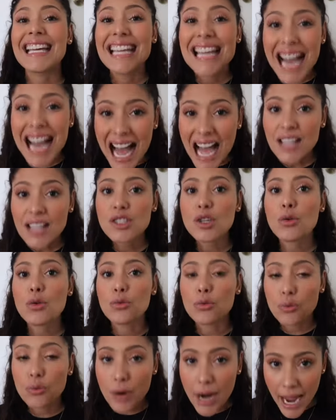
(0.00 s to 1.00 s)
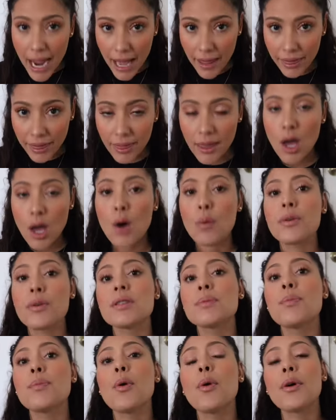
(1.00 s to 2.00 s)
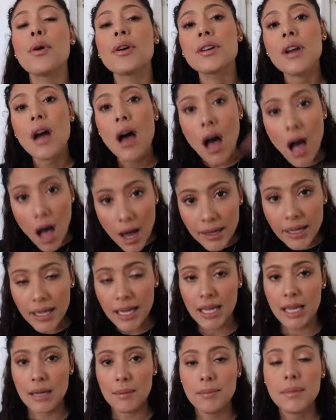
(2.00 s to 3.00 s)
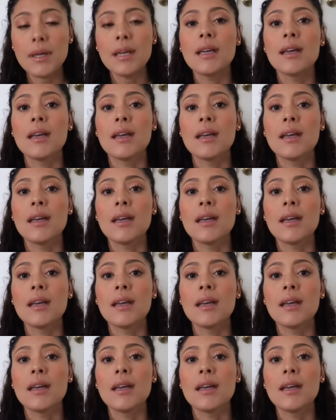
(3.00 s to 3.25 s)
God's wrath was poured on him.